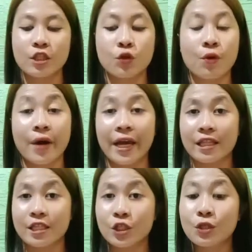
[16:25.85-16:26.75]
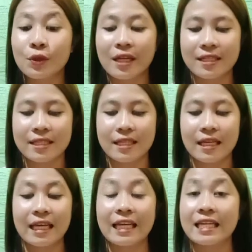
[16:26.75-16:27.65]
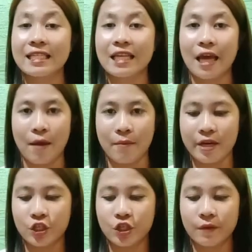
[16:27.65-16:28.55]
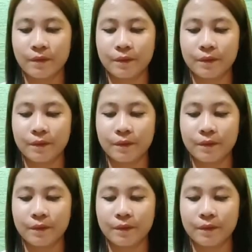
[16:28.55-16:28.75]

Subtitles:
to create students in his image,